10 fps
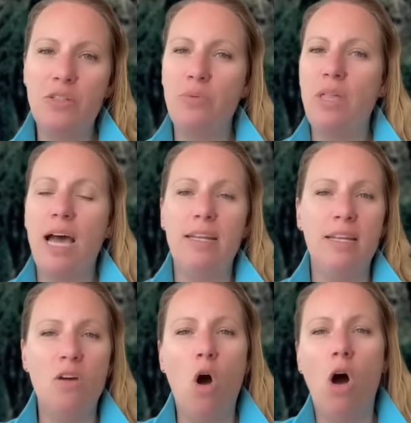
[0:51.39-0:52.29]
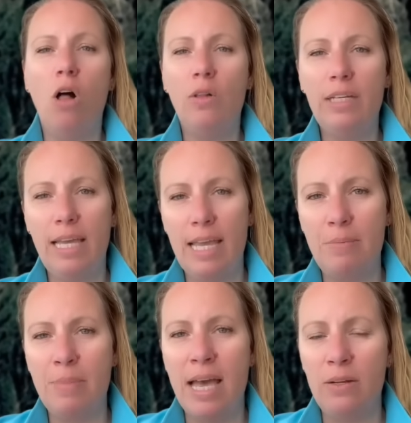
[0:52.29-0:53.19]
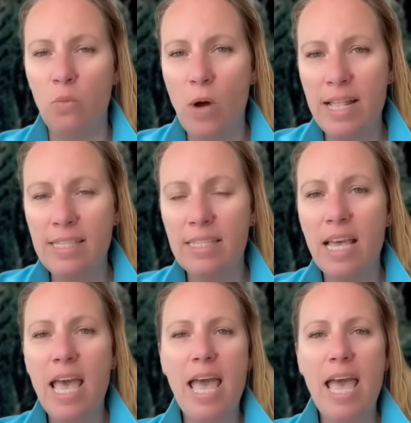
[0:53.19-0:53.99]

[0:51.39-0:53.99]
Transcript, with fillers: do that it all came at once